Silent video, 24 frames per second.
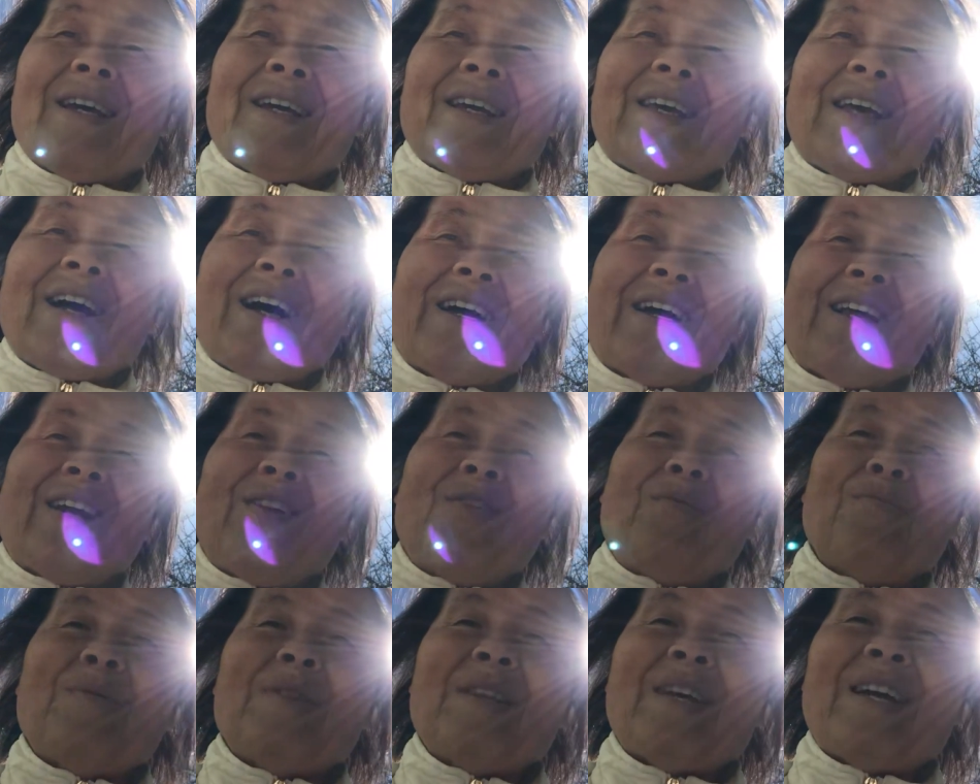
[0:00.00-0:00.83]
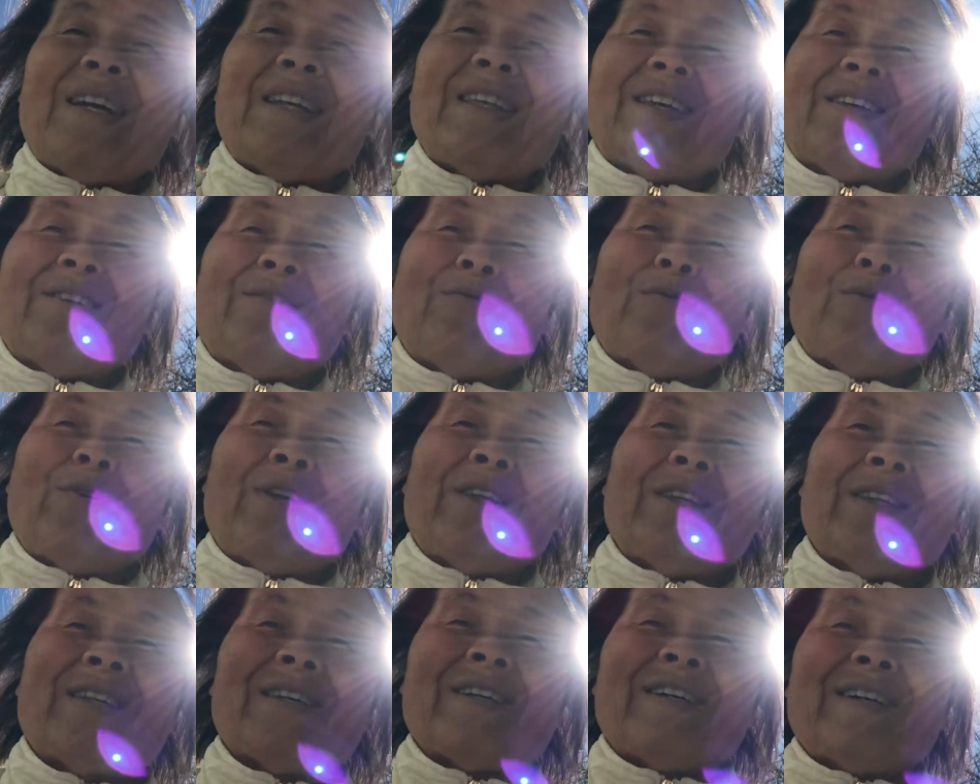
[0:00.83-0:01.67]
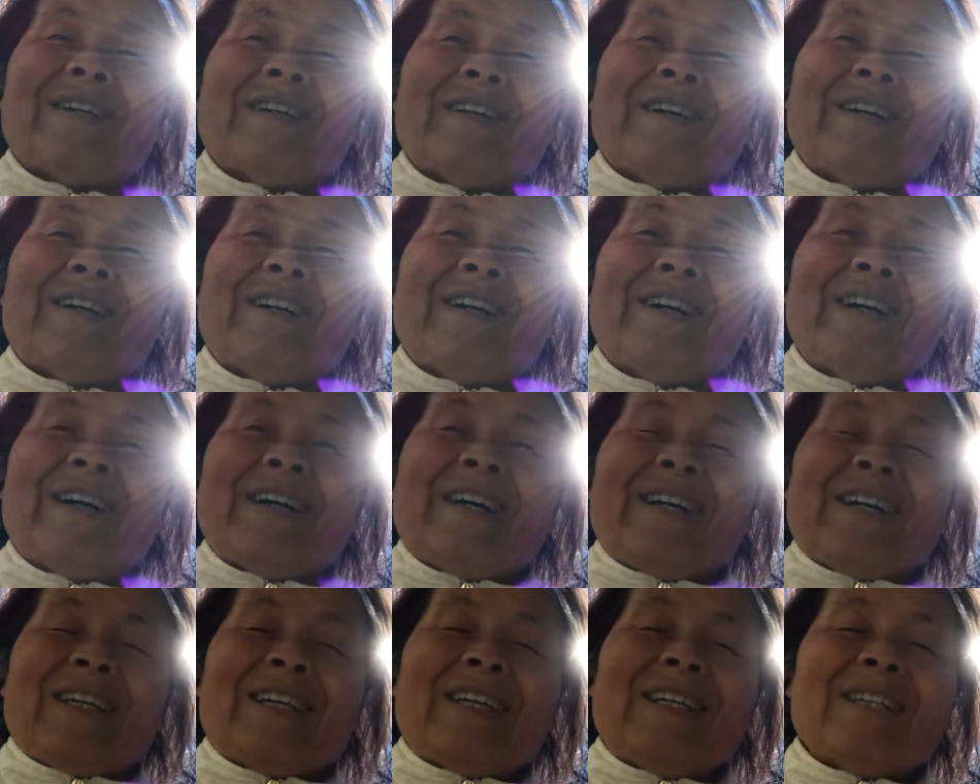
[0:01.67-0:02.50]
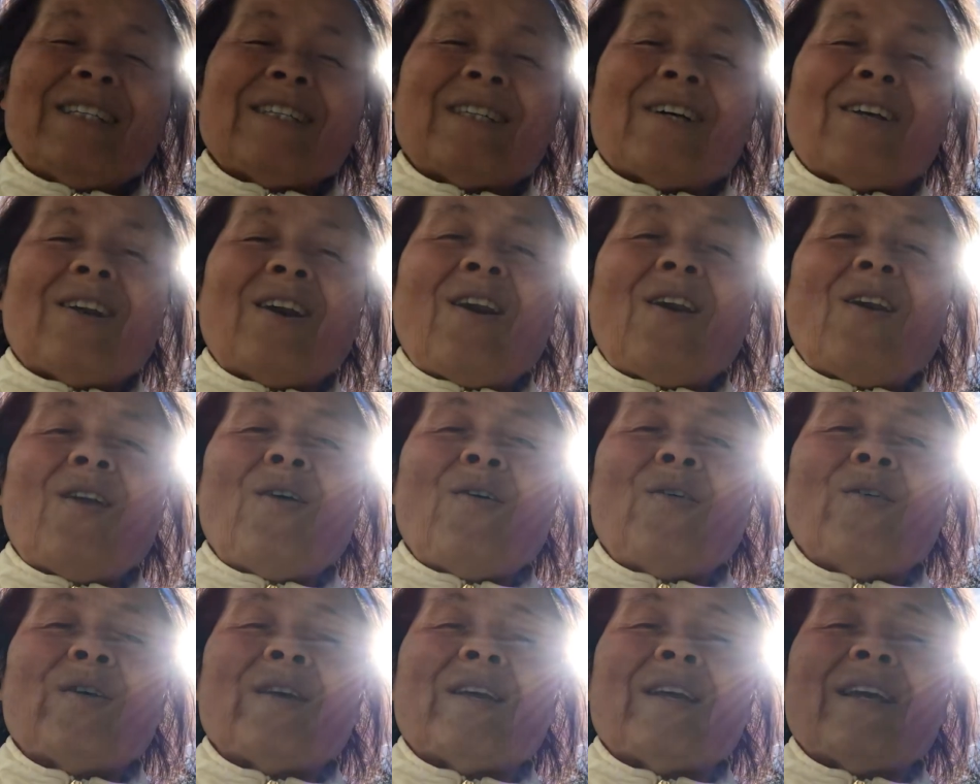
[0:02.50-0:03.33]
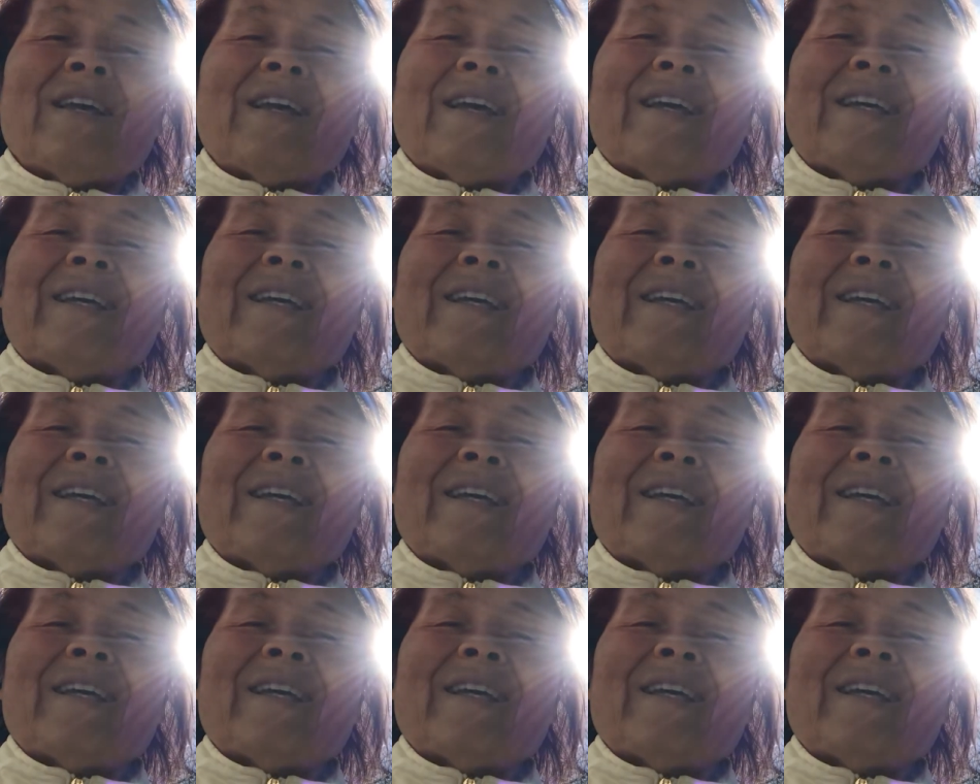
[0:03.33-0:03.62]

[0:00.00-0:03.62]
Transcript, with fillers: Yeah, illuminated with uh, uh, his glory.